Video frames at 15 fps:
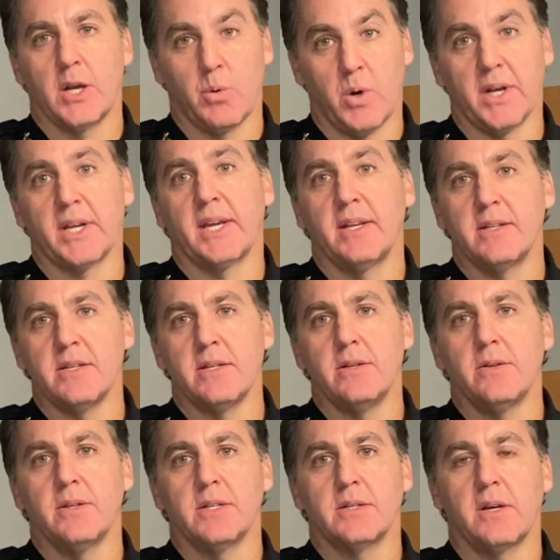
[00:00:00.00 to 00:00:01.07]
I want to continue
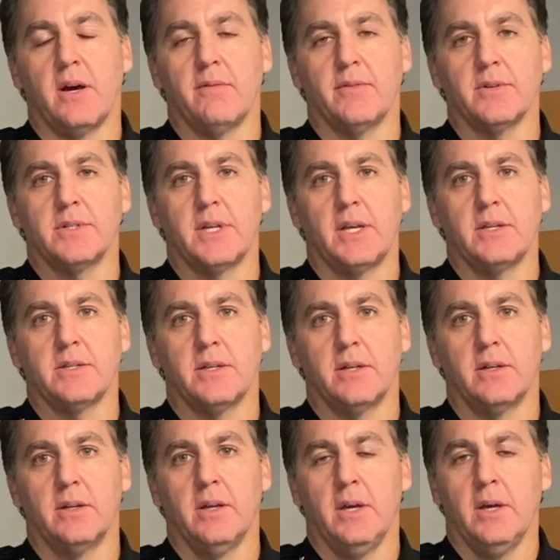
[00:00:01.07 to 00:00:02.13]
this
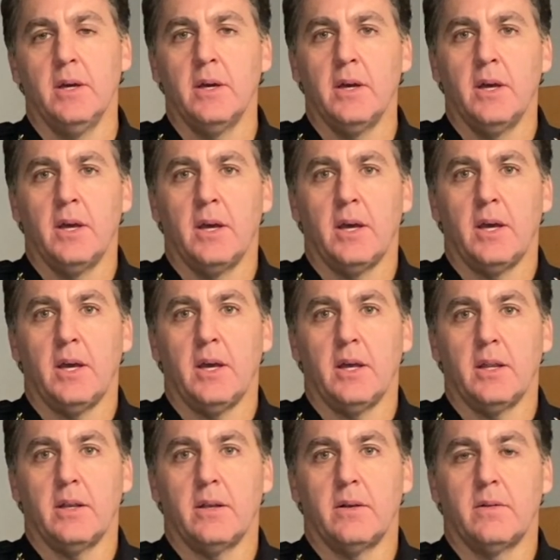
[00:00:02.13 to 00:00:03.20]
conversation
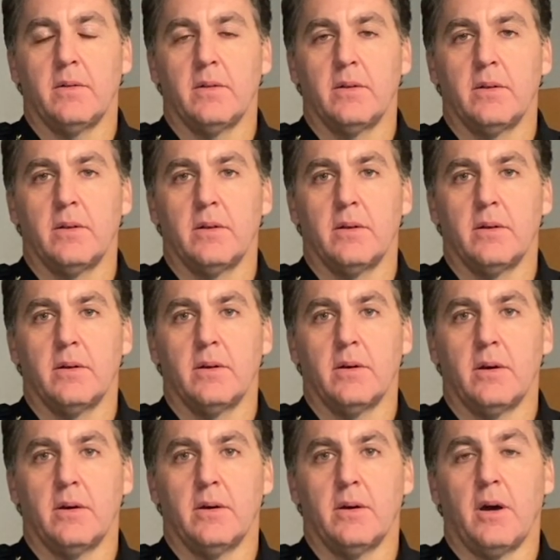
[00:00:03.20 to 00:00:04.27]
and
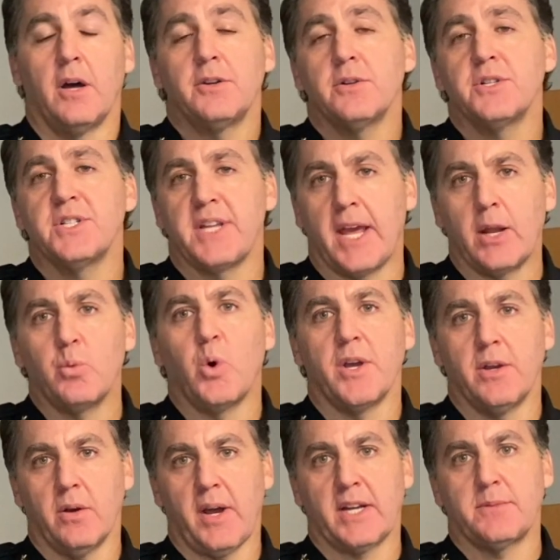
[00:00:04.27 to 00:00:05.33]
understand what
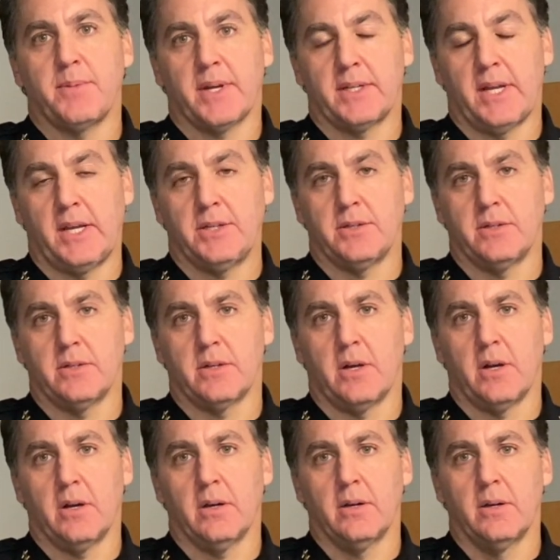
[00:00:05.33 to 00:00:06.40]
your expectations
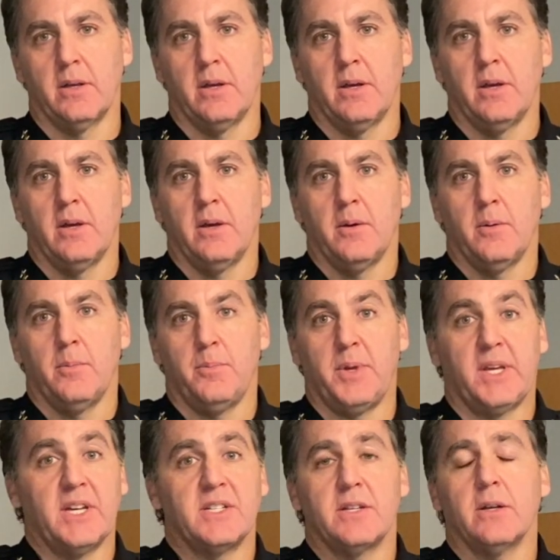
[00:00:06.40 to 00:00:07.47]
are,
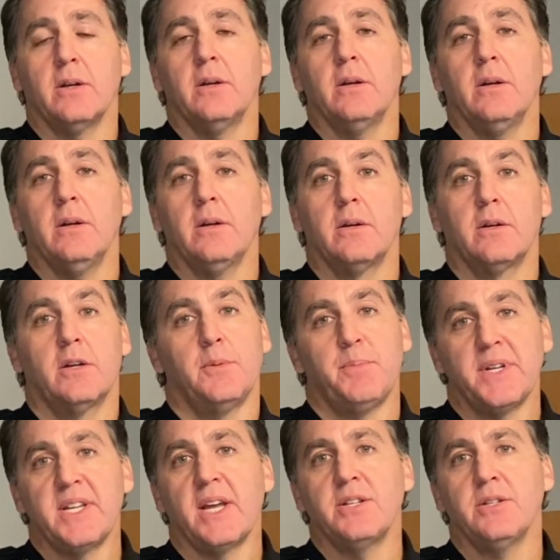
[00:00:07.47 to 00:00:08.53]
because there could
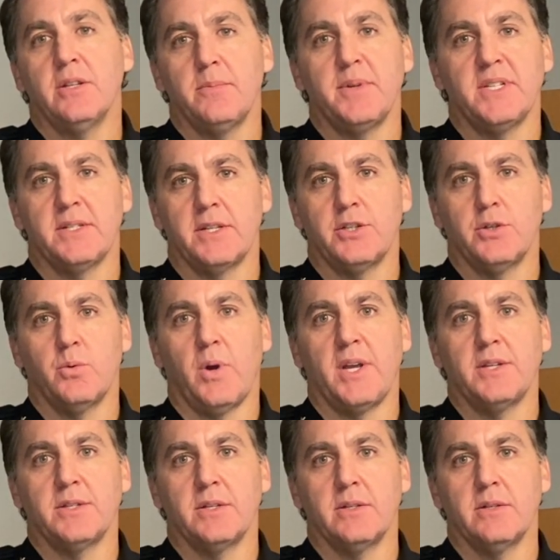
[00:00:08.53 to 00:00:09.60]
potentially be
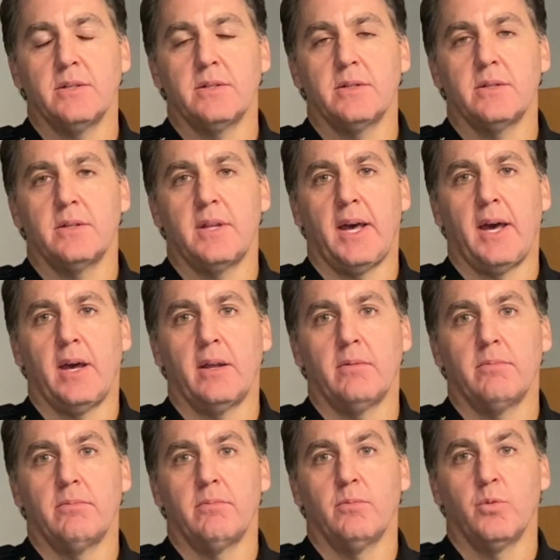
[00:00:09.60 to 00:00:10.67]
situations that
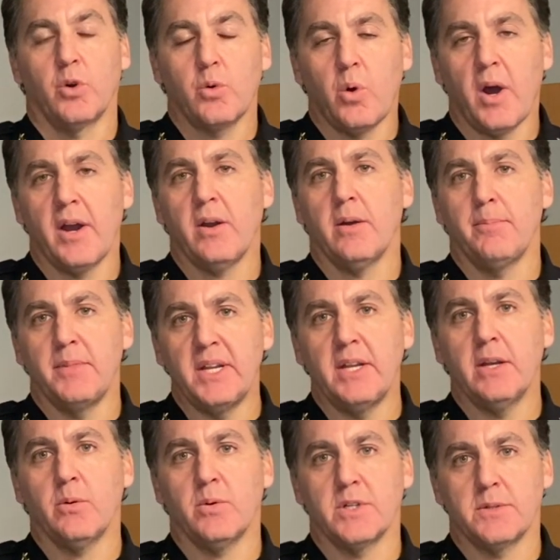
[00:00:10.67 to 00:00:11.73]
require
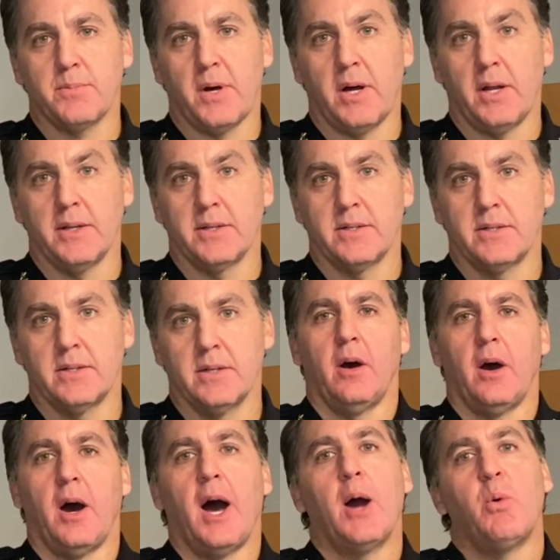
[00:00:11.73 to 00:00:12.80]
immediate response.
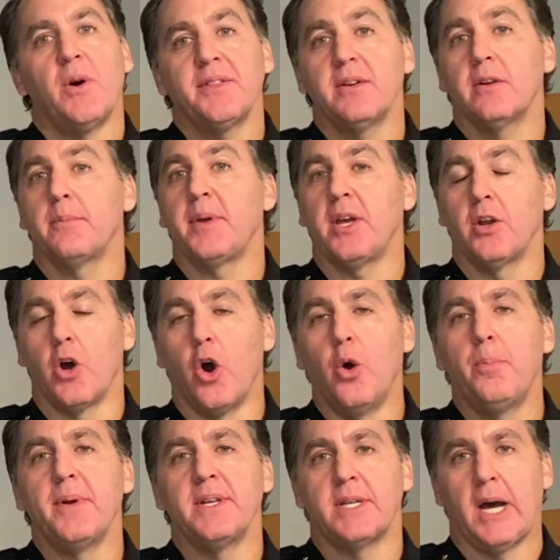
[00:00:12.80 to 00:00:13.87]
I want there to be an
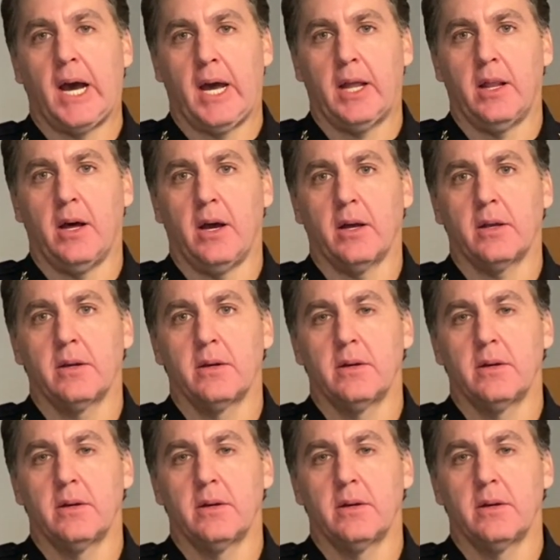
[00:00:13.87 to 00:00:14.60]
open dialogue